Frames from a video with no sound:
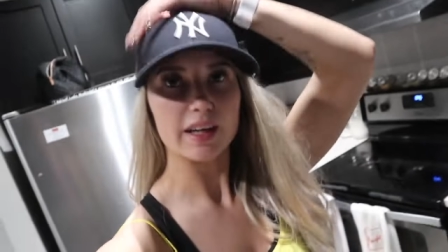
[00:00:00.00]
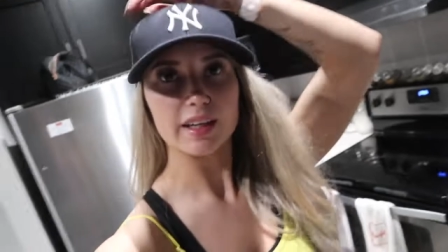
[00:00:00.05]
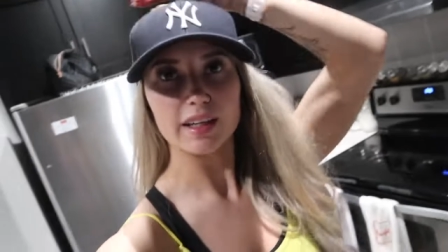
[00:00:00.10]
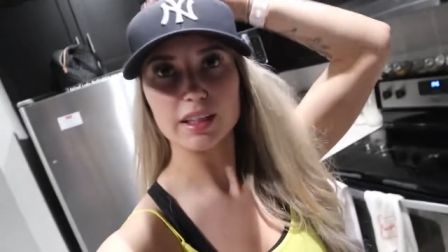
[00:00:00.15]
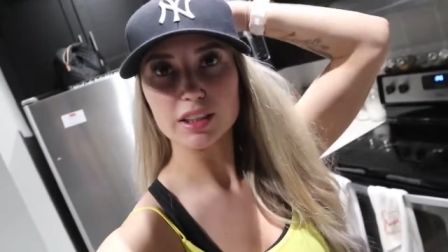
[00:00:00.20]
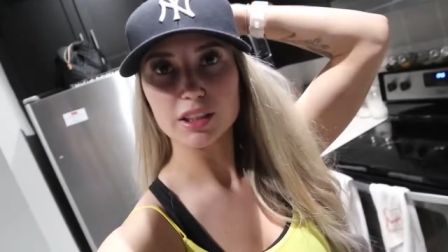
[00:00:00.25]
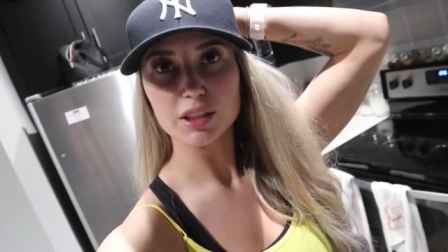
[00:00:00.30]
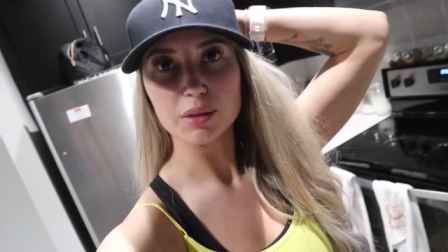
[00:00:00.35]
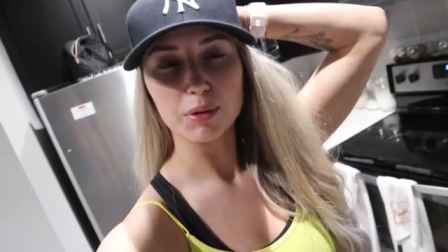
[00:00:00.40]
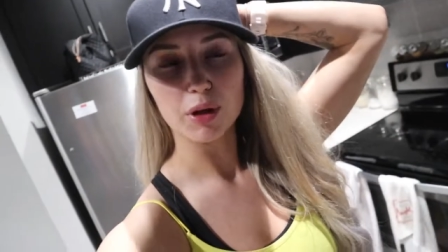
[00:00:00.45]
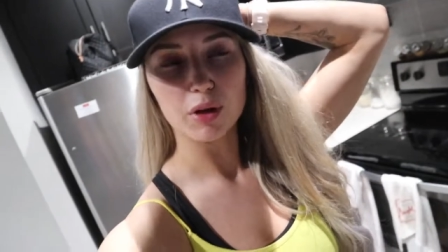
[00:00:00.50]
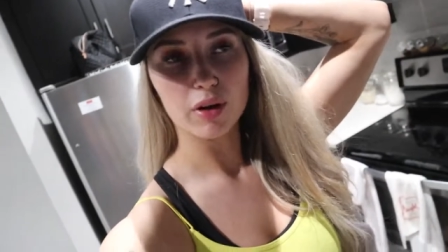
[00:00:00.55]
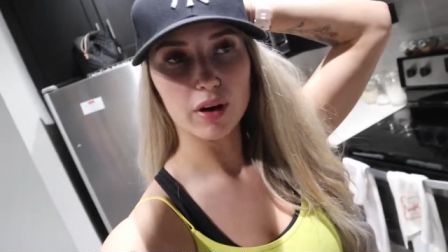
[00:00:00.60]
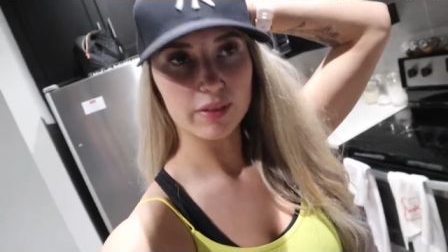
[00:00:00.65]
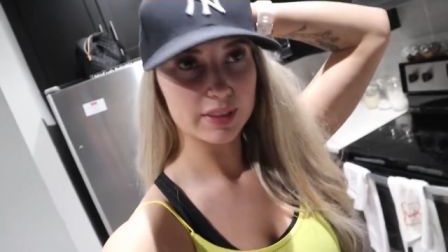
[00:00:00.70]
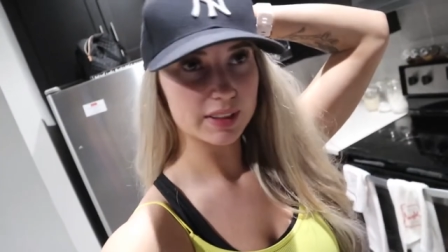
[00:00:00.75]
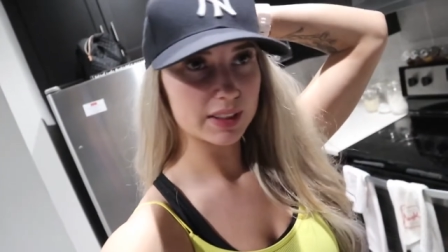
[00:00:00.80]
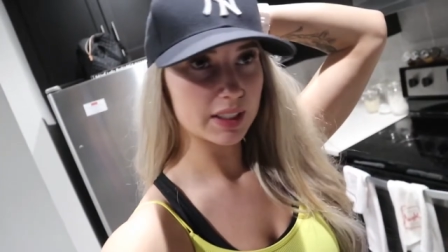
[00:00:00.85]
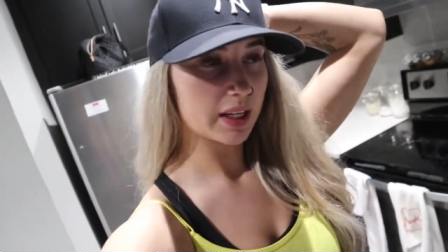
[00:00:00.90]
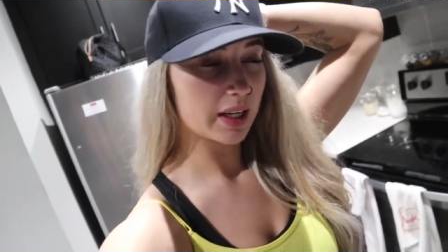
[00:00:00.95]
I needed to blow
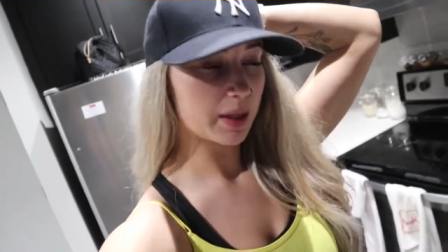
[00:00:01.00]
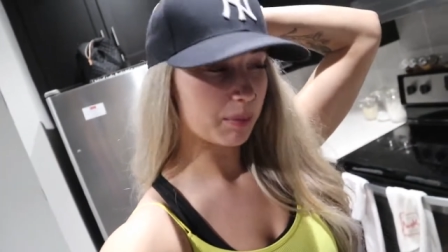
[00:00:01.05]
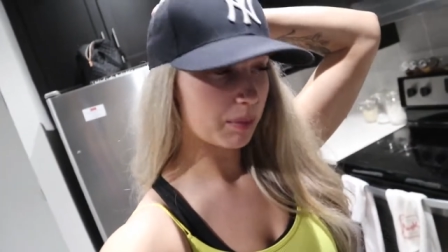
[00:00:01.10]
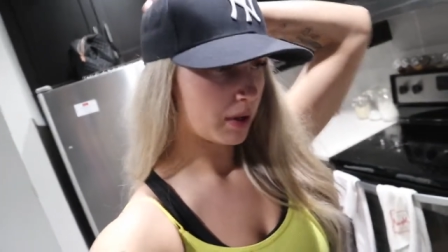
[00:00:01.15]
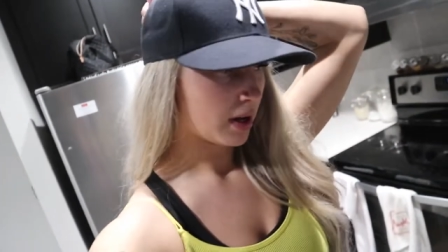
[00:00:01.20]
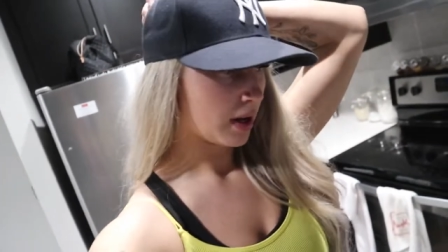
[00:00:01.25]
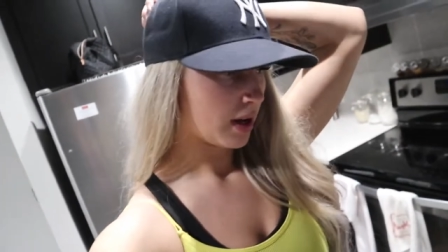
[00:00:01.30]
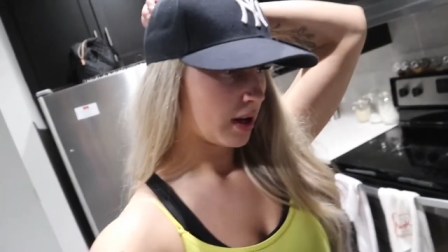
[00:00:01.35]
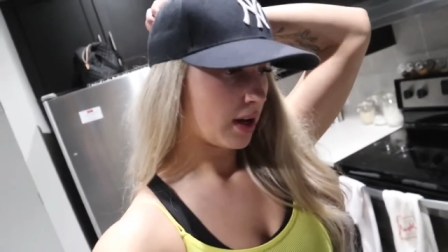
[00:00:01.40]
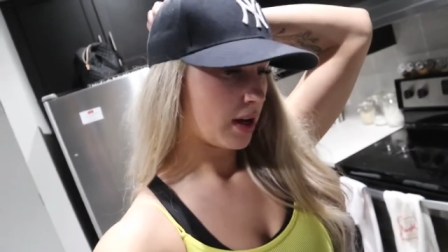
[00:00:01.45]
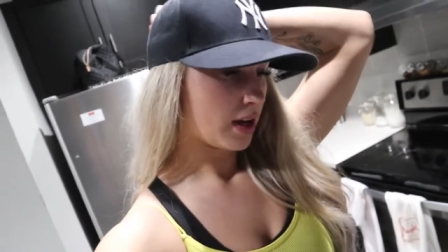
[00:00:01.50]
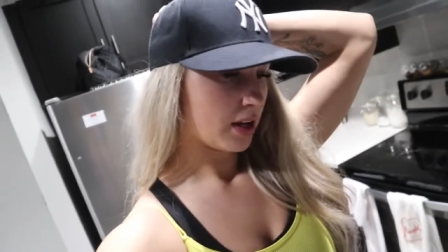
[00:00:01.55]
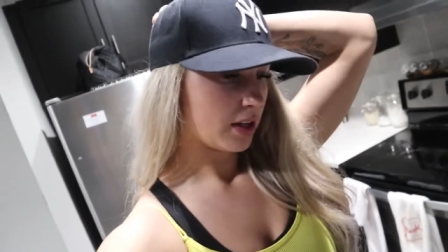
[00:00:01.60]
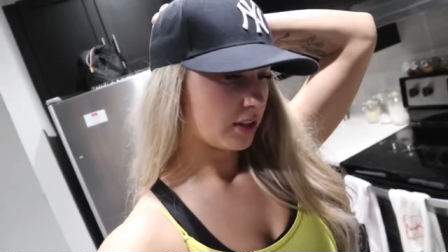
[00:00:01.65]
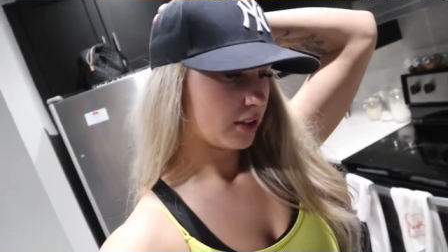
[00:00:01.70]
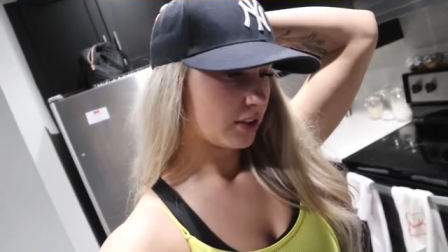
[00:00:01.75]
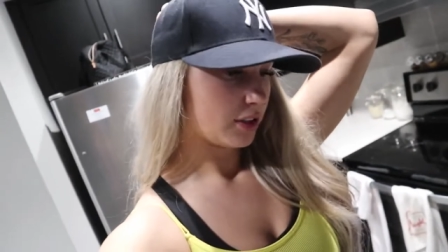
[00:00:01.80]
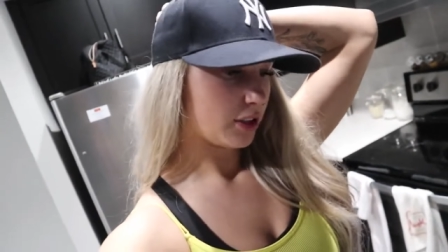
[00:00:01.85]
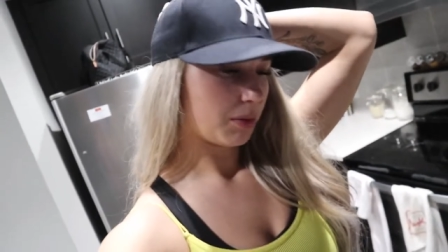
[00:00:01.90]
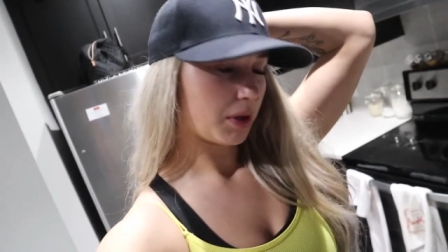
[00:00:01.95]
off steam,
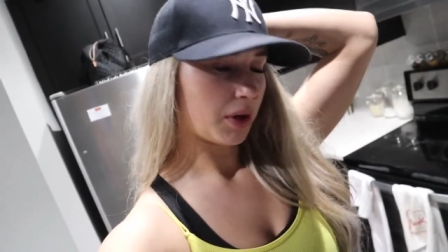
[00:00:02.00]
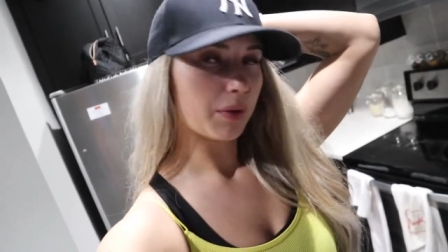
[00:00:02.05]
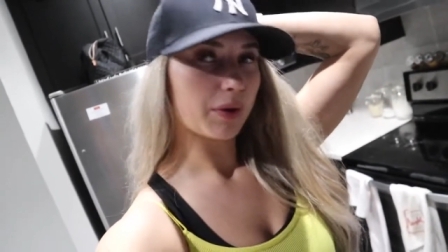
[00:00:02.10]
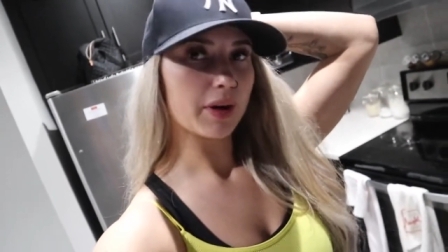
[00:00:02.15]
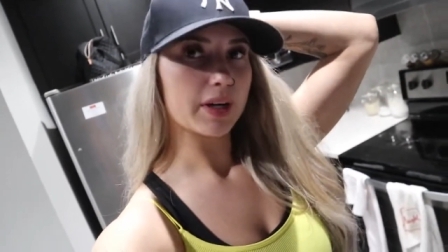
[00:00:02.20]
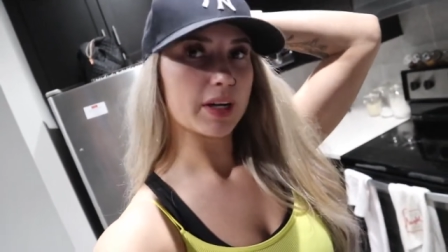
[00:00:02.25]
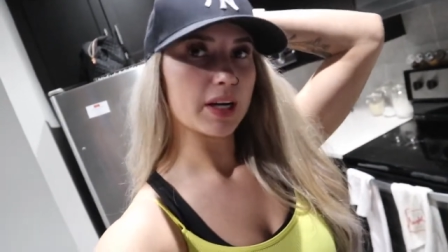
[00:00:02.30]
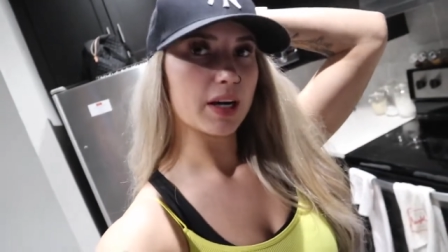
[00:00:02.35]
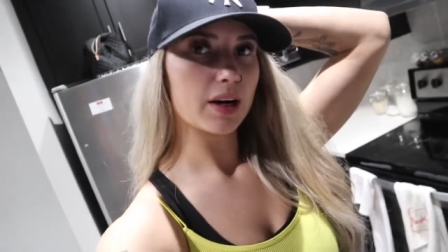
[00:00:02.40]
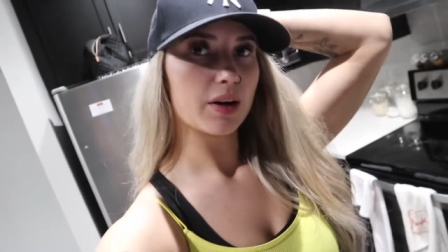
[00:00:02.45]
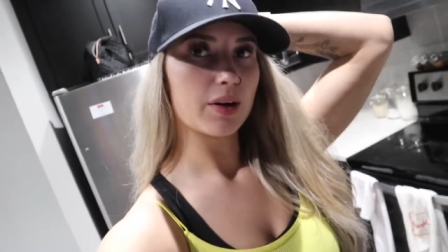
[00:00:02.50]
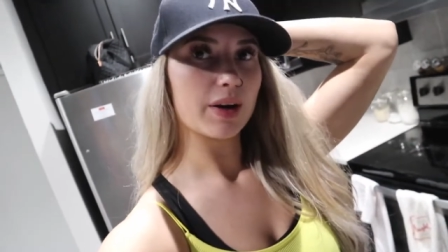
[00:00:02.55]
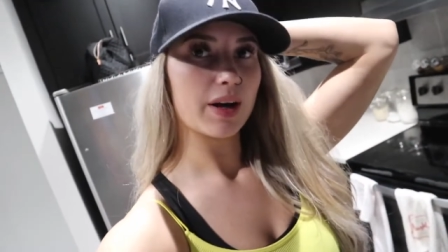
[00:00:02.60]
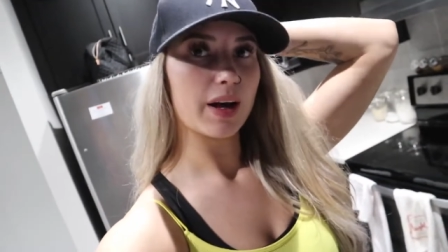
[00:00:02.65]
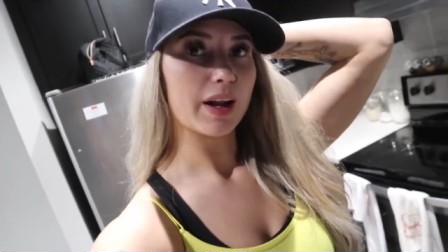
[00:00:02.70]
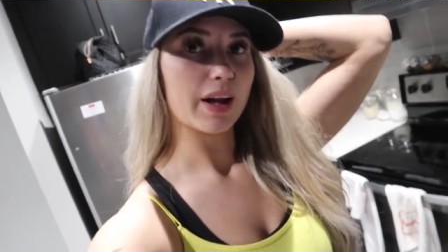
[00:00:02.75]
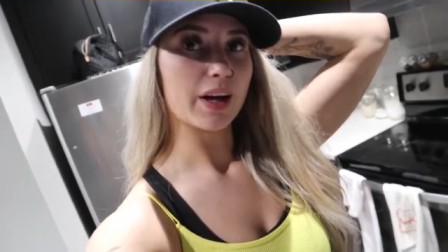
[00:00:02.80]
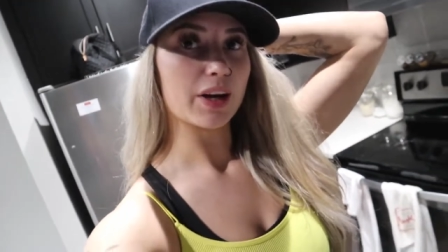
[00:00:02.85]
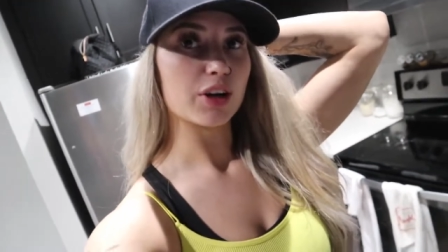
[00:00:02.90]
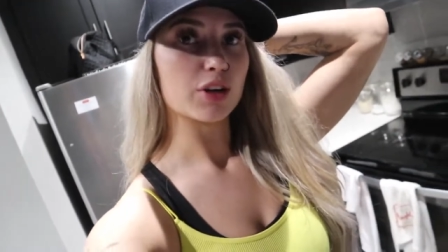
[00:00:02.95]
do my workout,
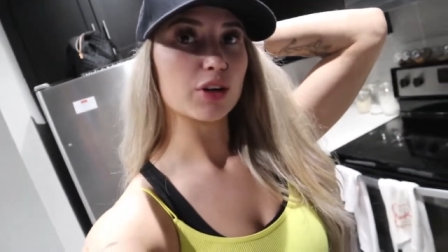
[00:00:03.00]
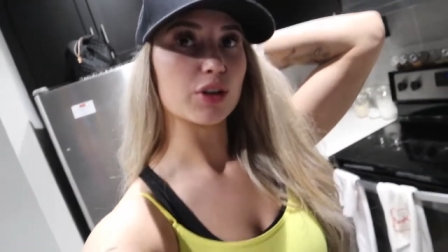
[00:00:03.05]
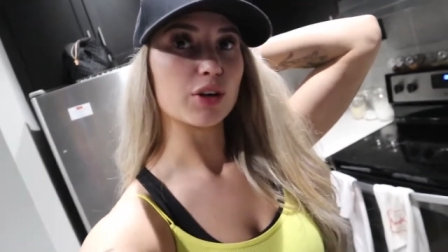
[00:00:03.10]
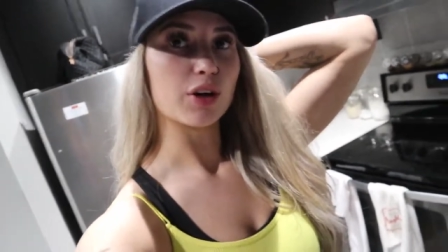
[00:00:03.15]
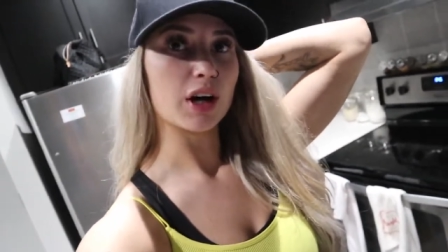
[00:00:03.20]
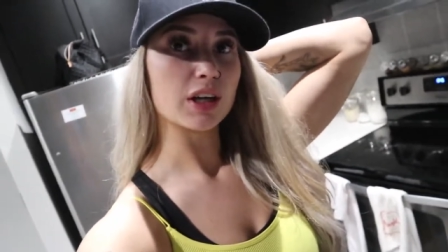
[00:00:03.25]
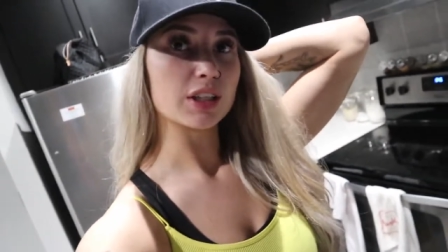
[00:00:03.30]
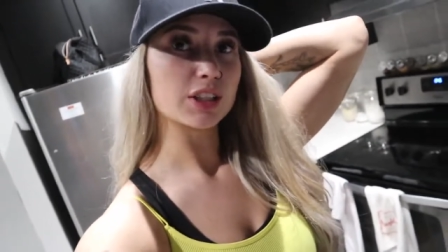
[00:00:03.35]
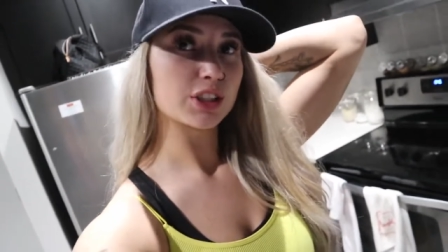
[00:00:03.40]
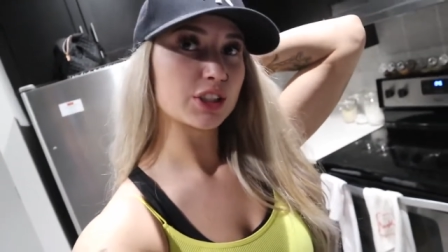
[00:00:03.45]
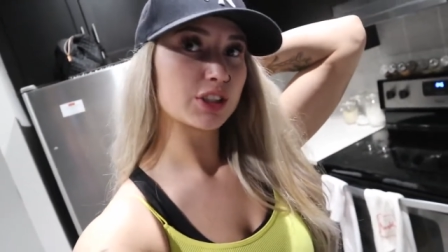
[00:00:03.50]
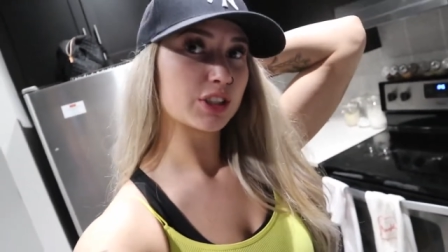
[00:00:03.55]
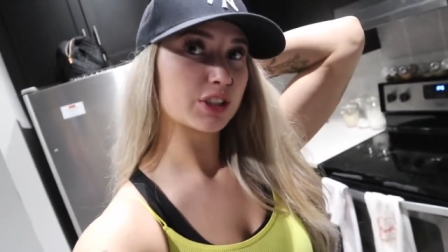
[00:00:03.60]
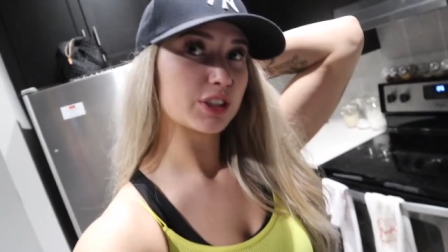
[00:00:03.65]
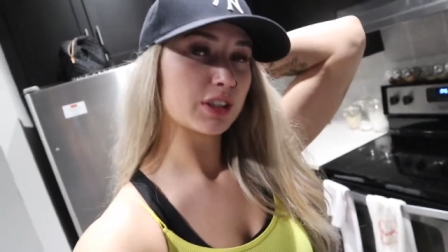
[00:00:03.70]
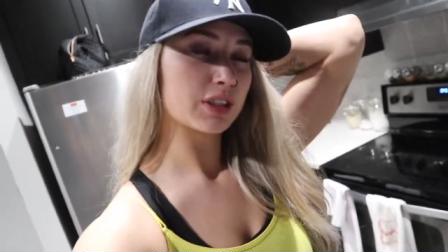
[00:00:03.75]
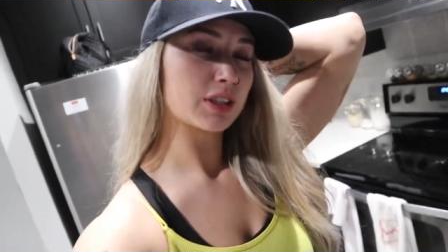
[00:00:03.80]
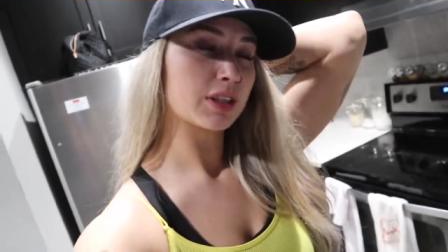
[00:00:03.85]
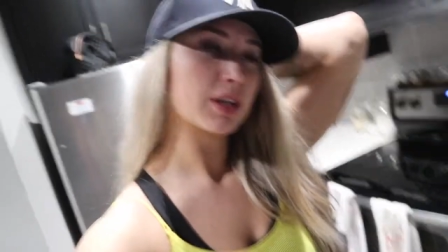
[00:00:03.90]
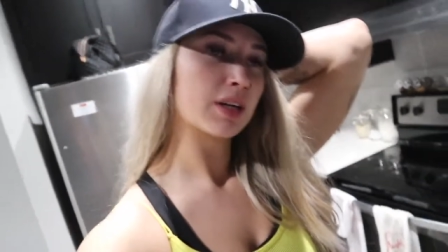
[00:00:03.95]
and I crushed